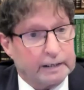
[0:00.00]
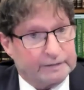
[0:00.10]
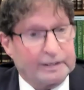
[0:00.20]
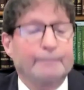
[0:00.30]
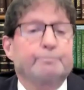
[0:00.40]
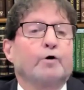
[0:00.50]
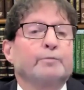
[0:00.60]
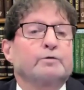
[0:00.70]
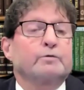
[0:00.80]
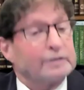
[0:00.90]
At that
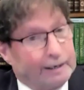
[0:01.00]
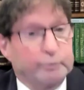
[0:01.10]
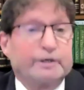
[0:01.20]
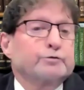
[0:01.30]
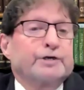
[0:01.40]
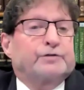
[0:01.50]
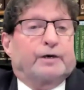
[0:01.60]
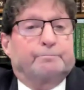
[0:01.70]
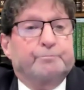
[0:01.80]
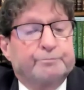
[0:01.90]
moment, now we don't need
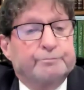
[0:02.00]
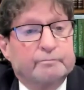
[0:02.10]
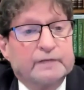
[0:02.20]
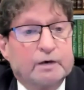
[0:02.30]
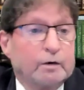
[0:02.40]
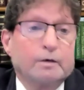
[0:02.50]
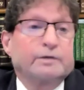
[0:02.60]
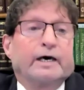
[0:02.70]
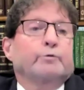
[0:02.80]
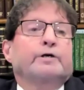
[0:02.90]
them.
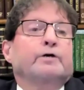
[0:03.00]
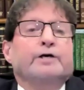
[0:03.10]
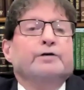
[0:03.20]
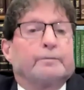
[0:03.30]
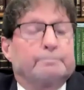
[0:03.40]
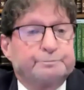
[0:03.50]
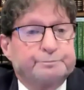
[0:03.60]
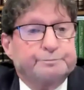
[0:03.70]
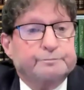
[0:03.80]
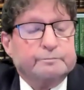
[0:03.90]
Now we don't need them.
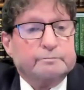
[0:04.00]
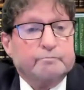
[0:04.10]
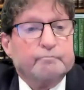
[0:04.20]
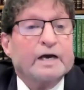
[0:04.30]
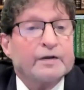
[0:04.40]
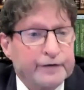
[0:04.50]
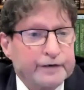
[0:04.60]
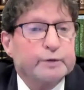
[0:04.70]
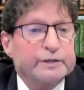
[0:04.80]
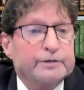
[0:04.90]

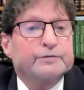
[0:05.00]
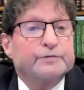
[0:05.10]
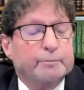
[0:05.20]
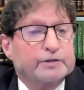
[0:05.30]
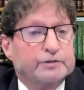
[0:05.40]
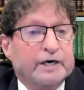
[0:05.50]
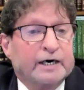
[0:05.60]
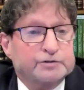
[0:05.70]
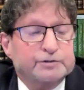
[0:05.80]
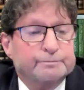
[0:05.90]
Then we needed them on the
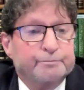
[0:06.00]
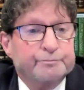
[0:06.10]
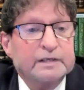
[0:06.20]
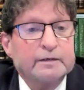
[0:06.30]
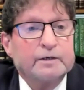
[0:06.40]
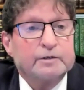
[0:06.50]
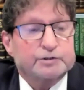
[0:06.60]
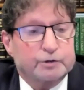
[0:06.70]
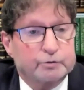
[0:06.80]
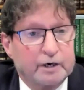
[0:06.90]
docks.
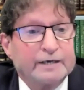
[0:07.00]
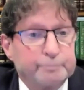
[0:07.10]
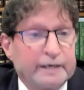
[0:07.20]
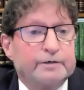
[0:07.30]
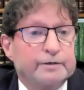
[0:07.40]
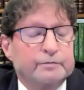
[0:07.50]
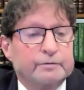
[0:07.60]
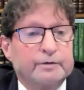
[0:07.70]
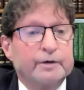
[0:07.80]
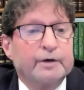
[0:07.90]
So God made it
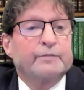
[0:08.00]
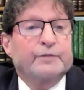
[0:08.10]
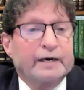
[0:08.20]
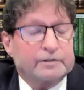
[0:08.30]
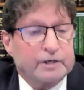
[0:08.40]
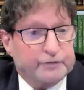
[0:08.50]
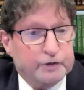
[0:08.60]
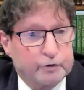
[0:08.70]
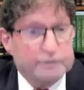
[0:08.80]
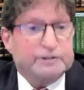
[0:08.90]
that if
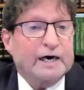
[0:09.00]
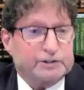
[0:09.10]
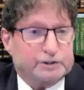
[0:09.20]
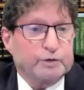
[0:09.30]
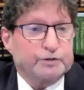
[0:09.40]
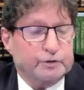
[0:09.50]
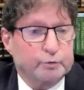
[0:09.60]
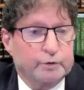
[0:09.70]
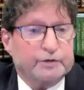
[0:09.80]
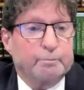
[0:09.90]
the good guys wouldn't
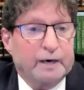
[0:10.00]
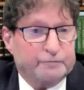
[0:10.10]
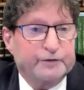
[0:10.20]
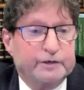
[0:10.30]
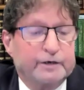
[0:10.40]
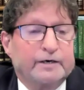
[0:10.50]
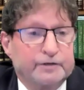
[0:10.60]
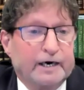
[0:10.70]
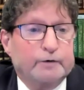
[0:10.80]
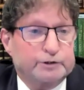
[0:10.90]
do it, the mafia and
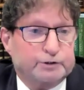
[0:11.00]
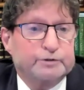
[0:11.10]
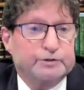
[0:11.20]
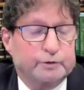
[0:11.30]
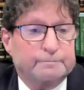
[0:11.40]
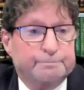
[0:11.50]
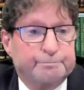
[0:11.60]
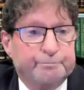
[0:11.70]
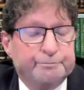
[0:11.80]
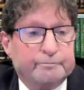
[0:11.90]
the Irish would do it.
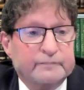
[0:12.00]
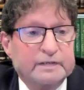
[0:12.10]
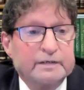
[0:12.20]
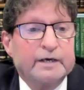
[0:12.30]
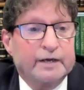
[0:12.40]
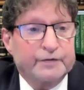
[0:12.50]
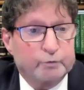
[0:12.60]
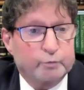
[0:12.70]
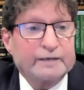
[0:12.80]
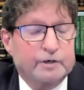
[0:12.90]
And they
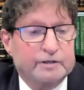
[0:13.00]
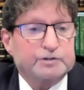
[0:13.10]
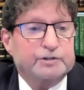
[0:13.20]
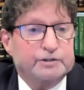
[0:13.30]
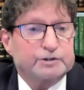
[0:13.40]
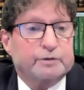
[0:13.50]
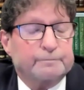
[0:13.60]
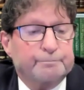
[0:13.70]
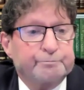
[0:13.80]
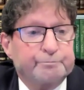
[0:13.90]
ran guns to Israel.